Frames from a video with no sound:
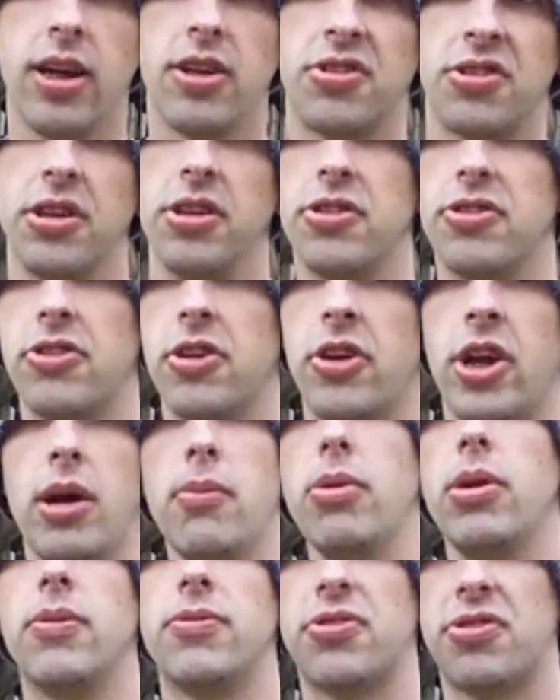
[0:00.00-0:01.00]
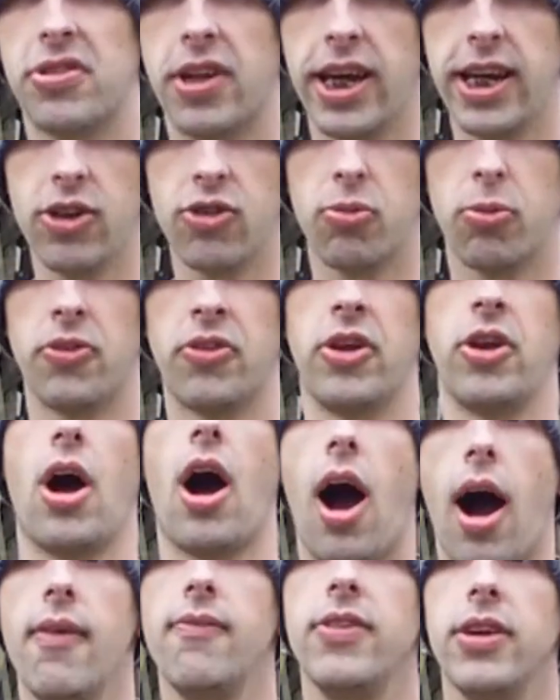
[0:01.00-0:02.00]
since the number of states with an
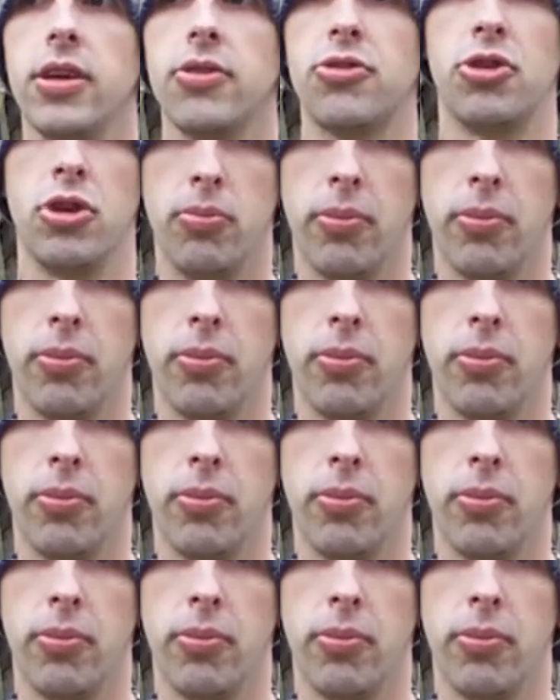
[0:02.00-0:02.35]
obvious